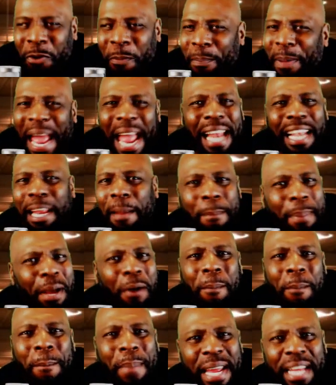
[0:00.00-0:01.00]
You badly
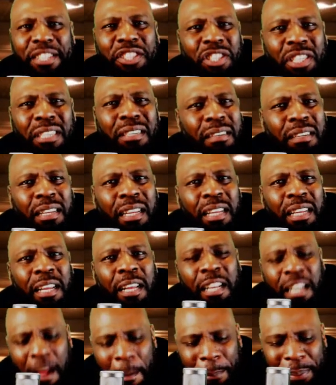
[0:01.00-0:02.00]
built bitch.
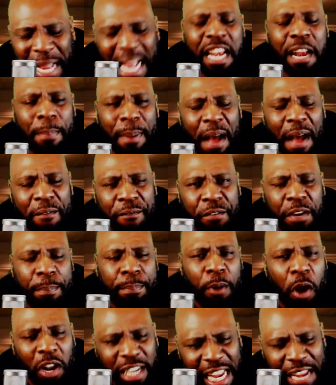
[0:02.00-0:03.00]
Complain about
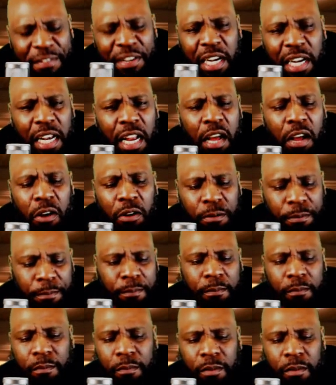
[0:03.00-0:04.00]
football. Leave it
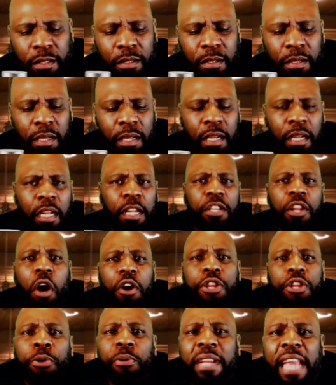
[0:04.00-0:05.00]
alone.
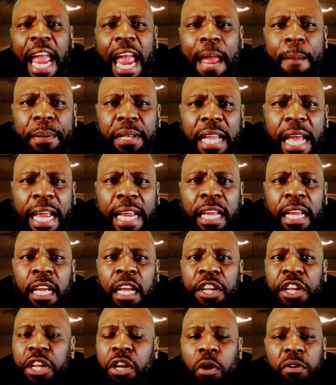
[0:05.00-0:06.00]
No, you can't play.
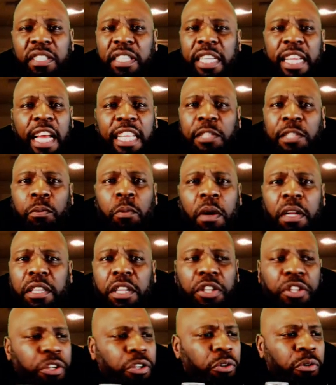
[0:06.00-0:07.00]
You don't see us
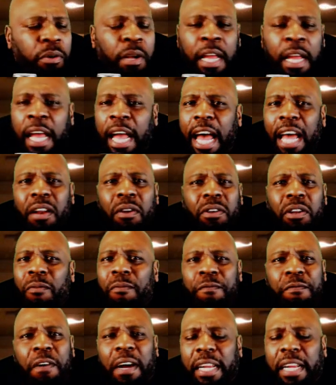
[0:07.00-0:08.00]
wanting to do, I don't
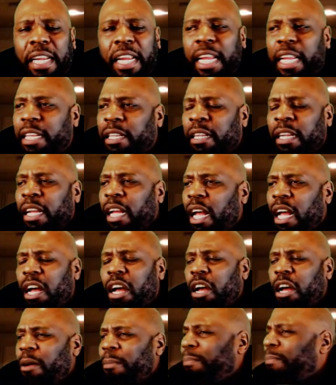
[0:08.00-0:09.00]
know, fucking,
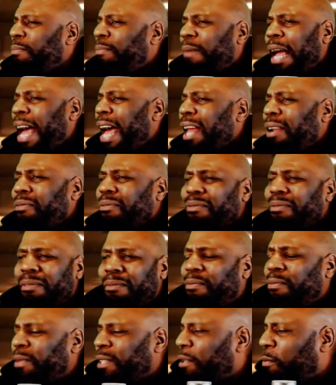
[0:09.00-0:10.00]
I
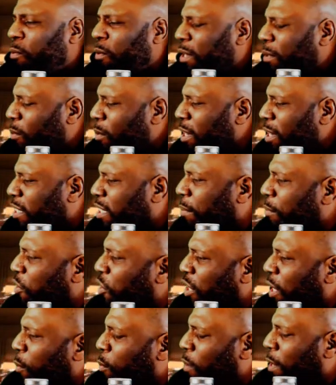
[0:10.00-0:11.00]
don't know, what are
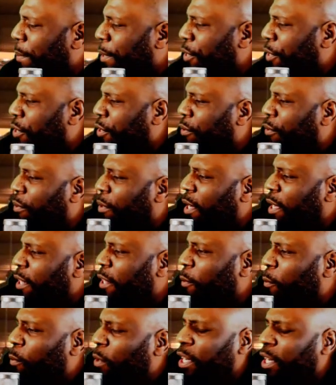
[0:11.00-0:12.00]
some shit women do
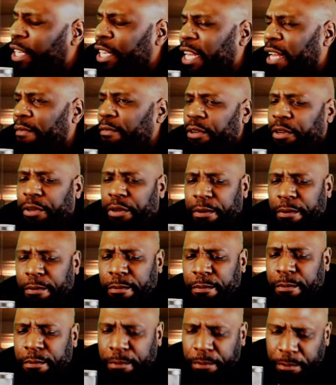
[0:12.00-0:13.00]
that we never
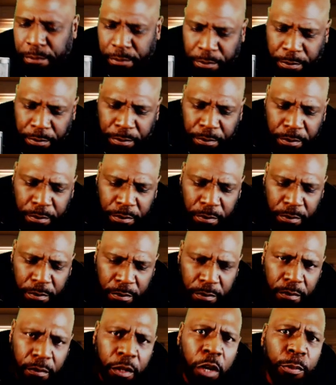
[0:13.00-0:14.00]
do?
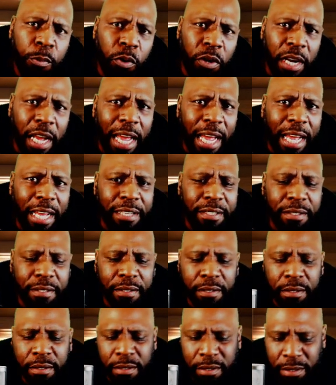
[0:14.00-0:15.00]
Come on,
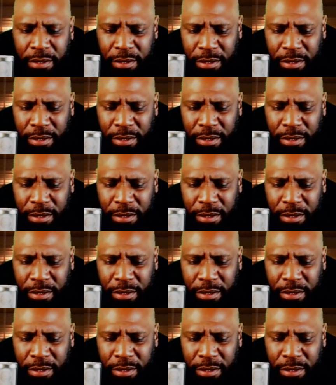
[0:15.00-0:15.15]
guys.